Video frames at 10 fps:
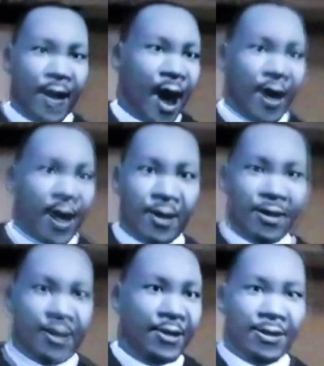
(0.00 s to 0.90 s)
I
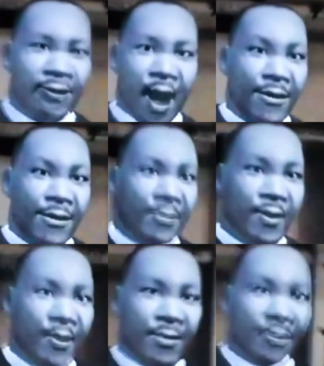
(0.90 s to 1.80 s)
still have a
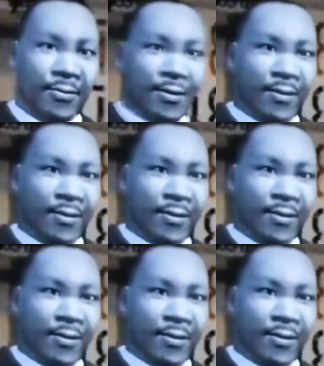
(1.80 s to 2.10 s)
dream.